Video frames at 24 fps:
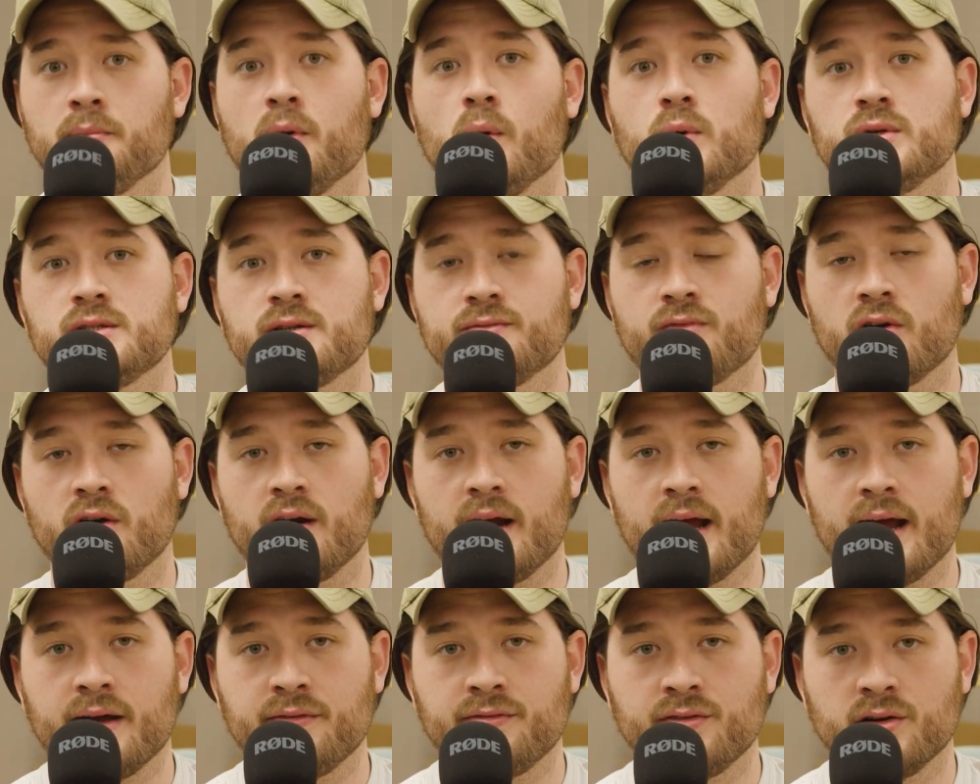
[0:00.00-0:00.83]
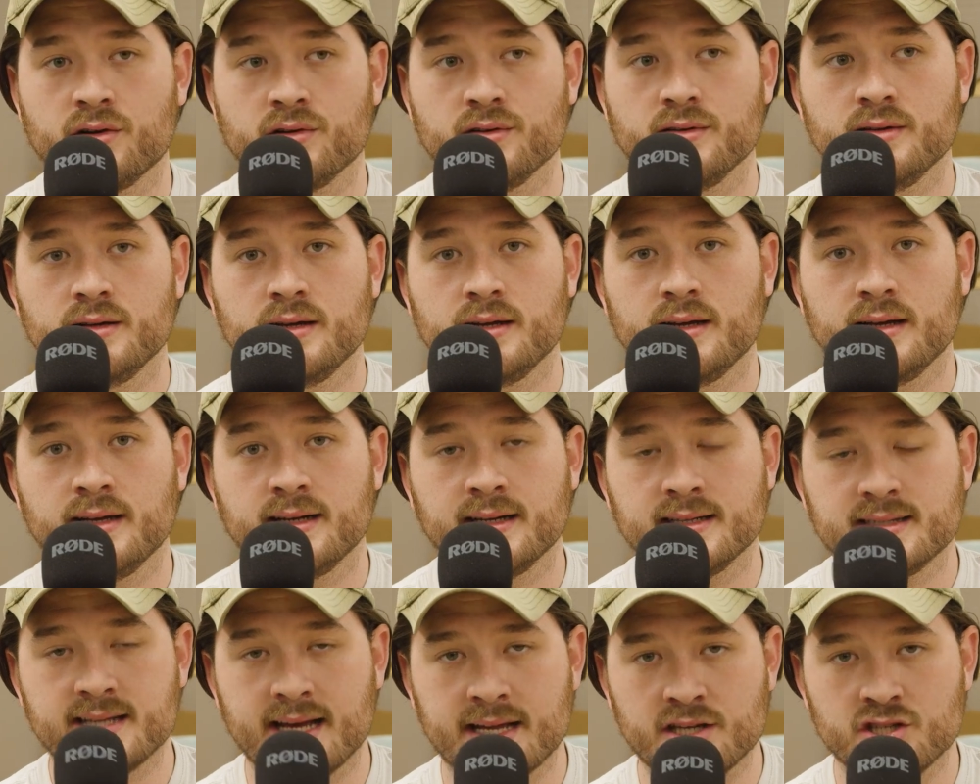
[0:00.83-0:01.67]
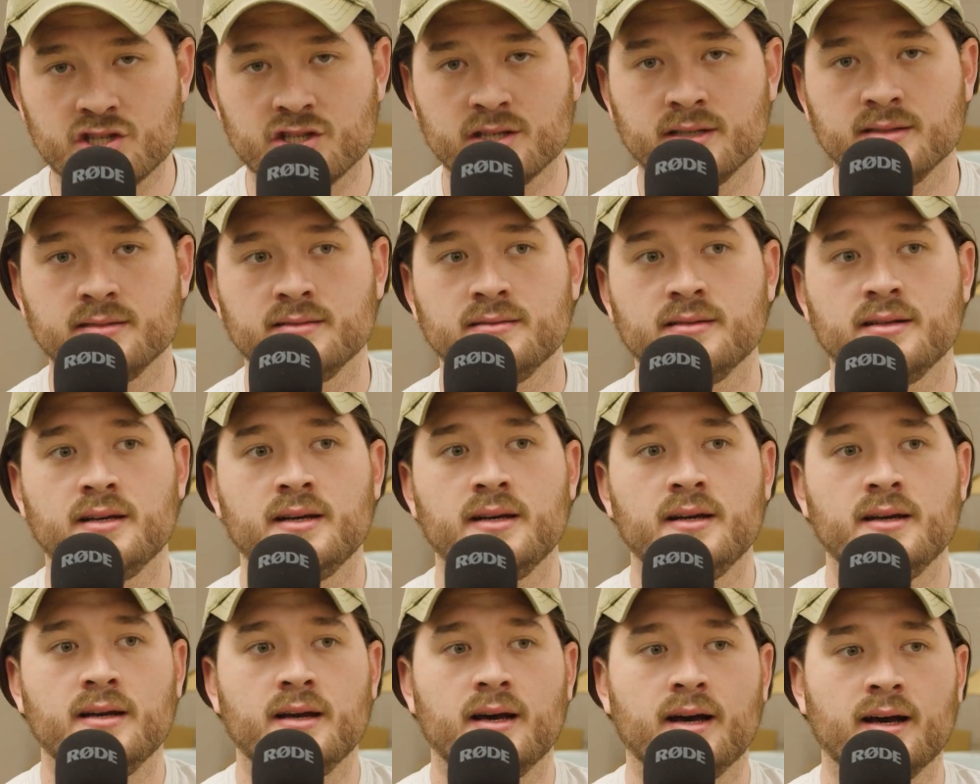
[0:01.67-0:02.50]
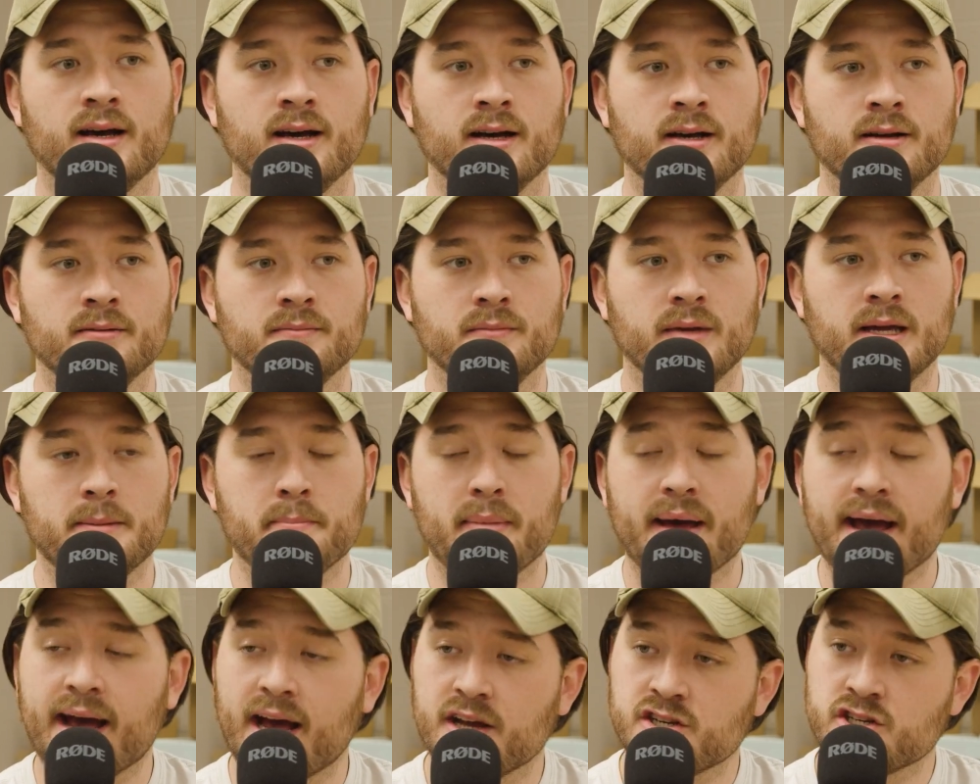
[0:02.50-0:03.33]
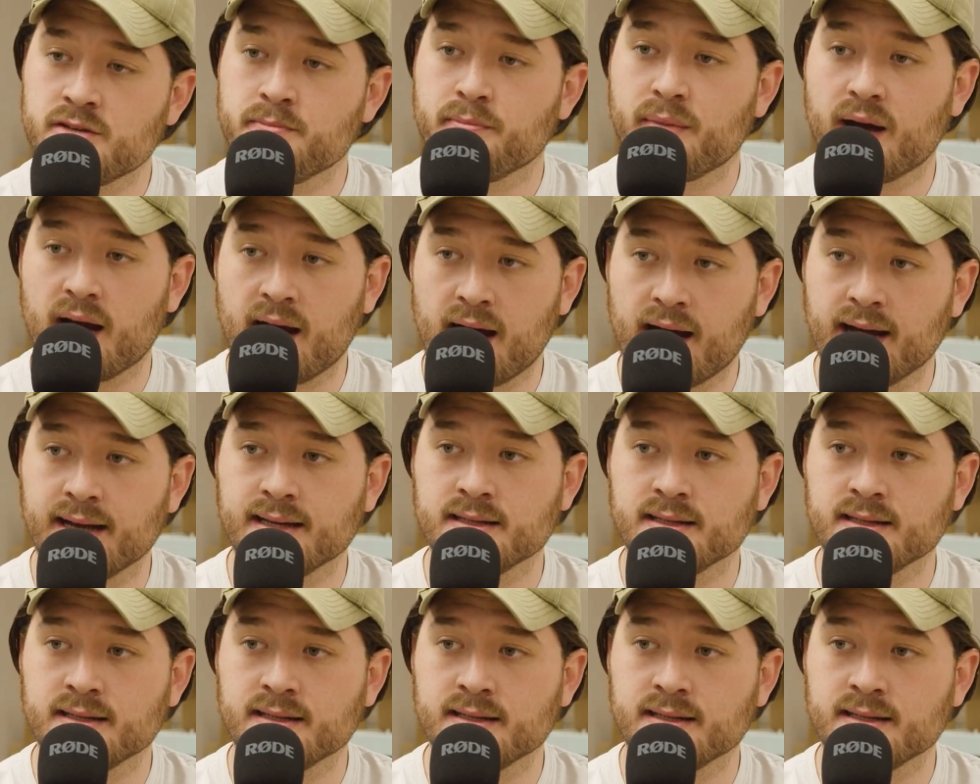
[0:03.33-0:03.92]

most of our effort and attention and passion behind.